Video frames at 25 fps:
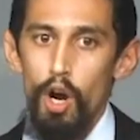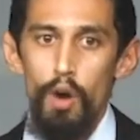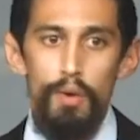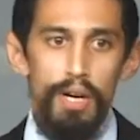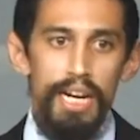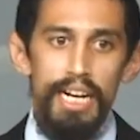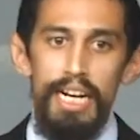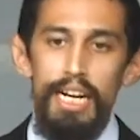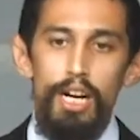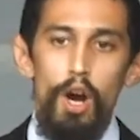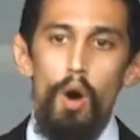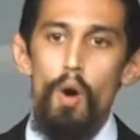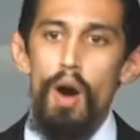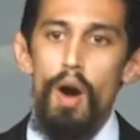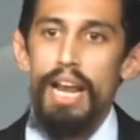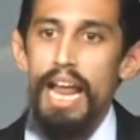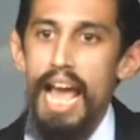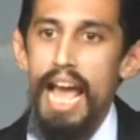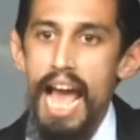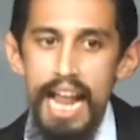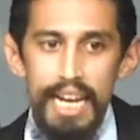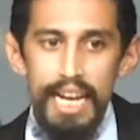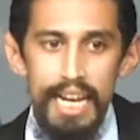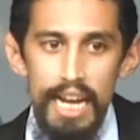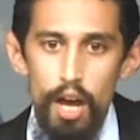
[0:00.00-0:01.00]
You don't need to go
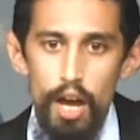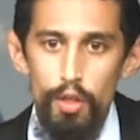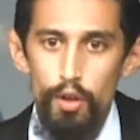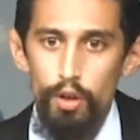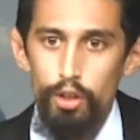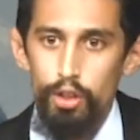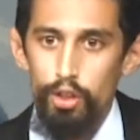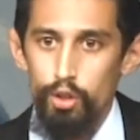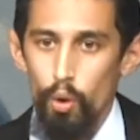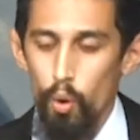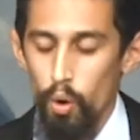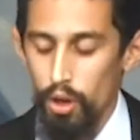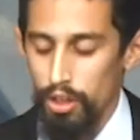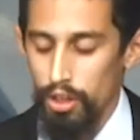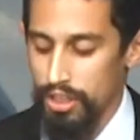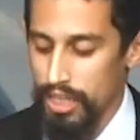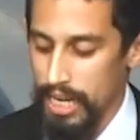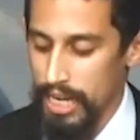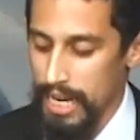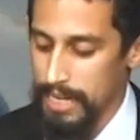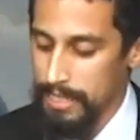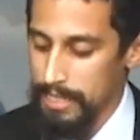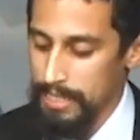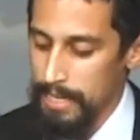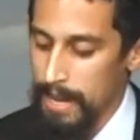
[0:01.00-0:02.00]
into any other
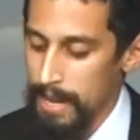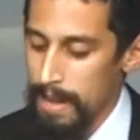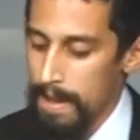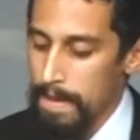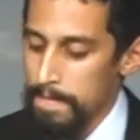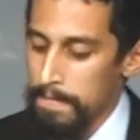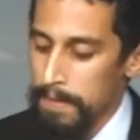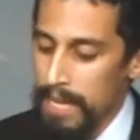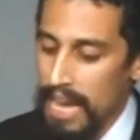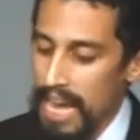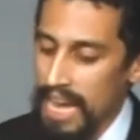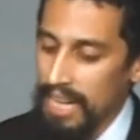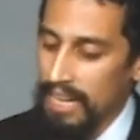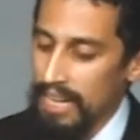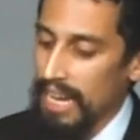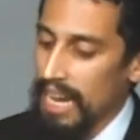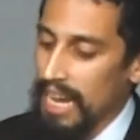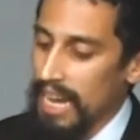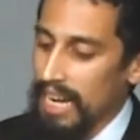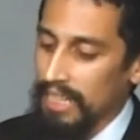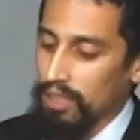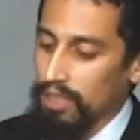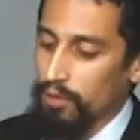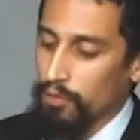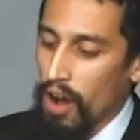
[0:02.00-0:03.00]
sources. And
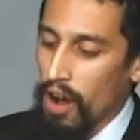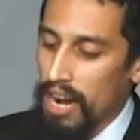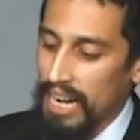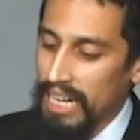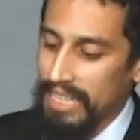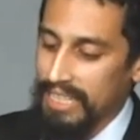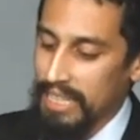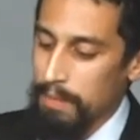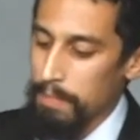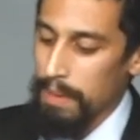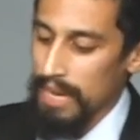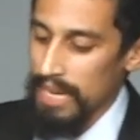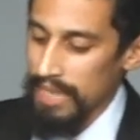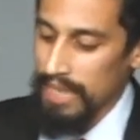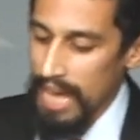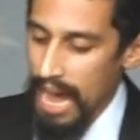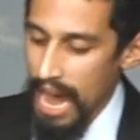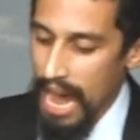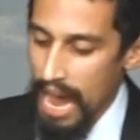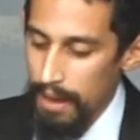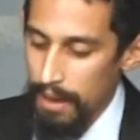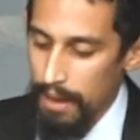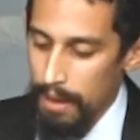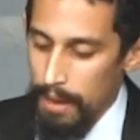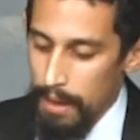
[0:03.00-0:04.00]
it's funny to me
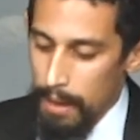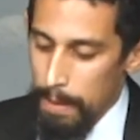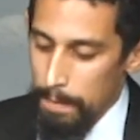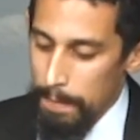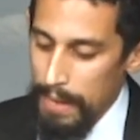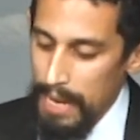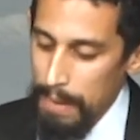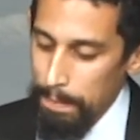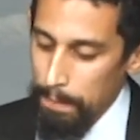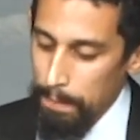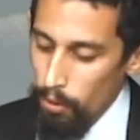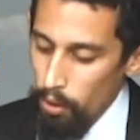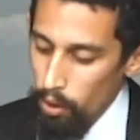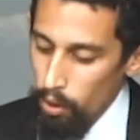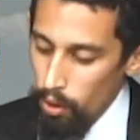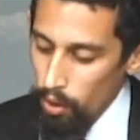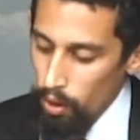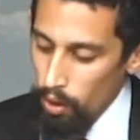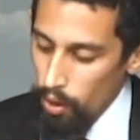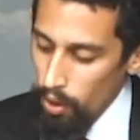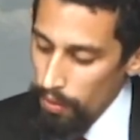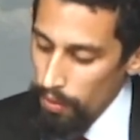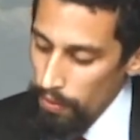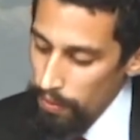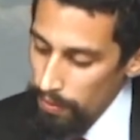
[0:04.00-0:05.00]
that
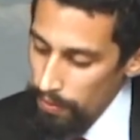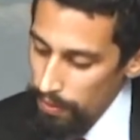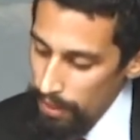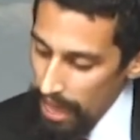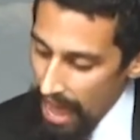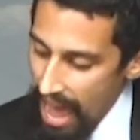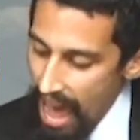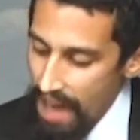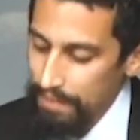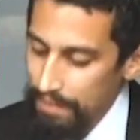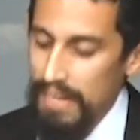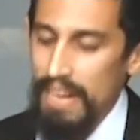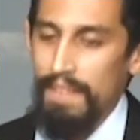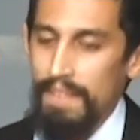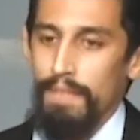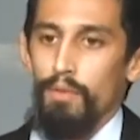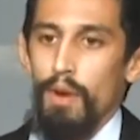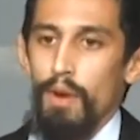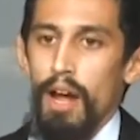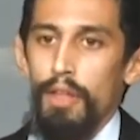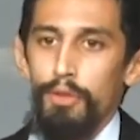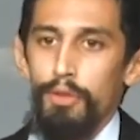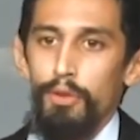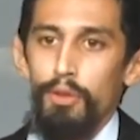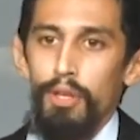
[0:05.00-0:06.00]
people haven't
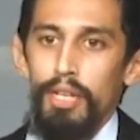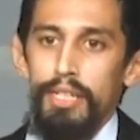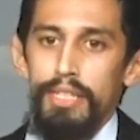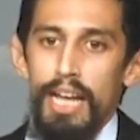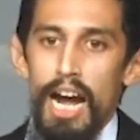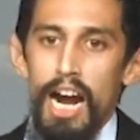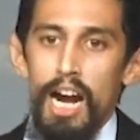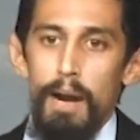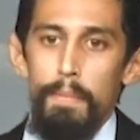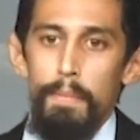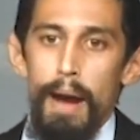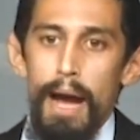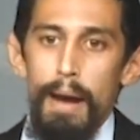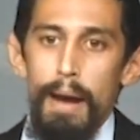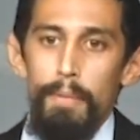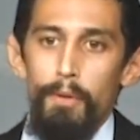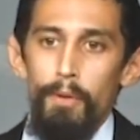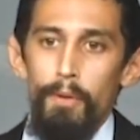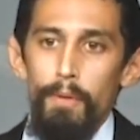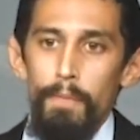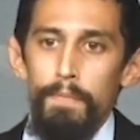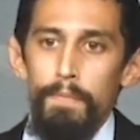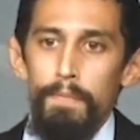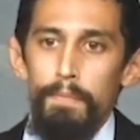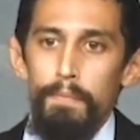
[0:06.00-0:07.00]
even read through the entire
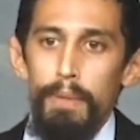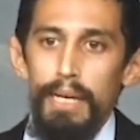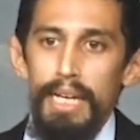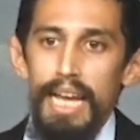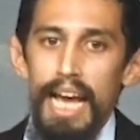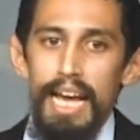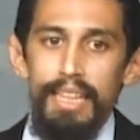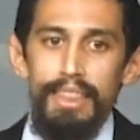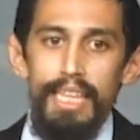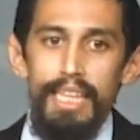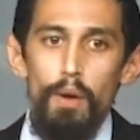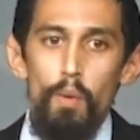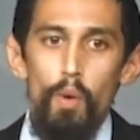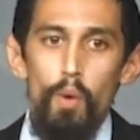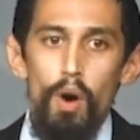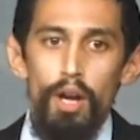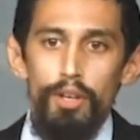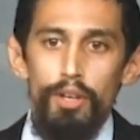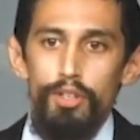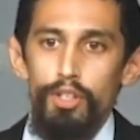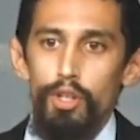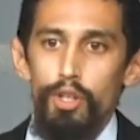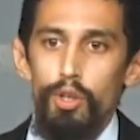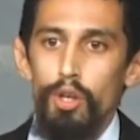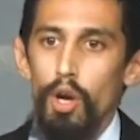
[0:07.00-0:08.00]
Bible, but yet they
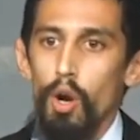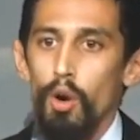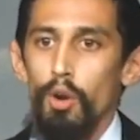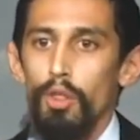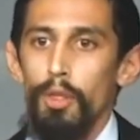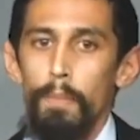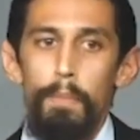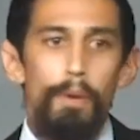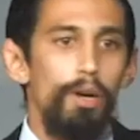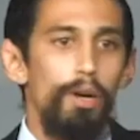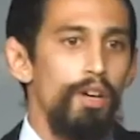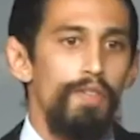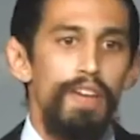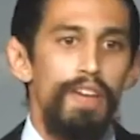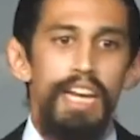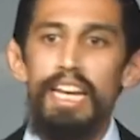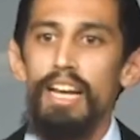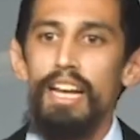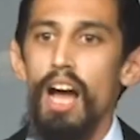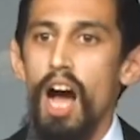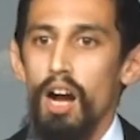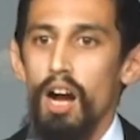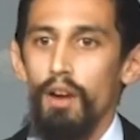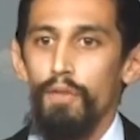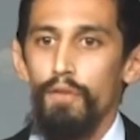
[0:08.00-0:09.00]
want to go to the Book of
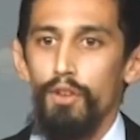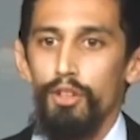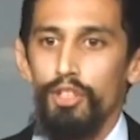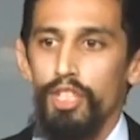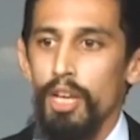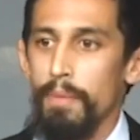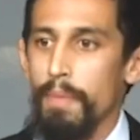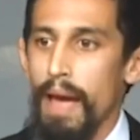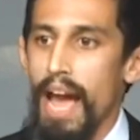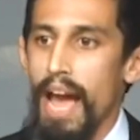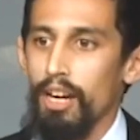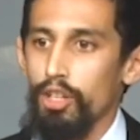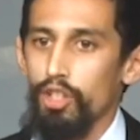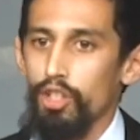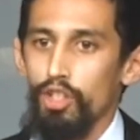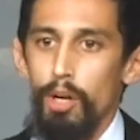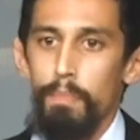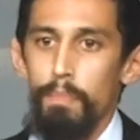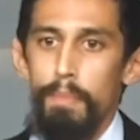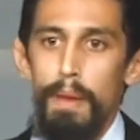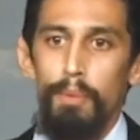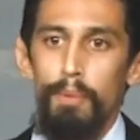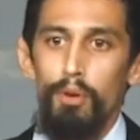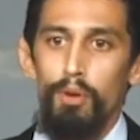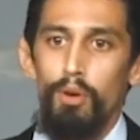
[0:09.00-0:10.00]
Enoch for some
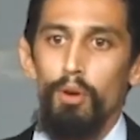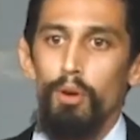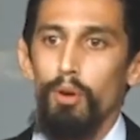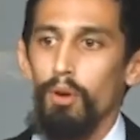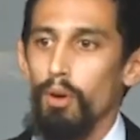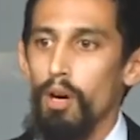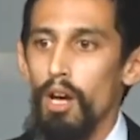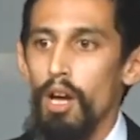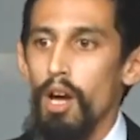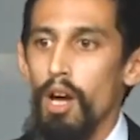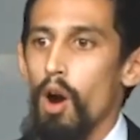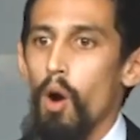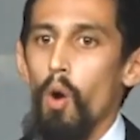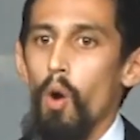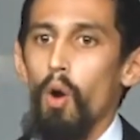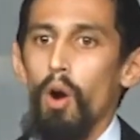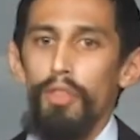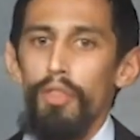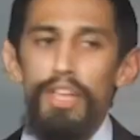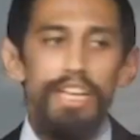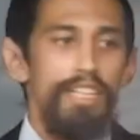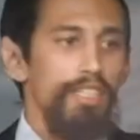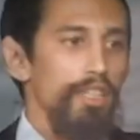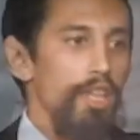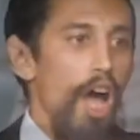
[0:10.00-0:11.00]
extra biblical
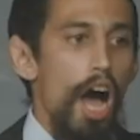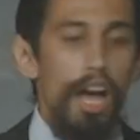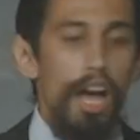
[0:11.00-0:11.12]
or these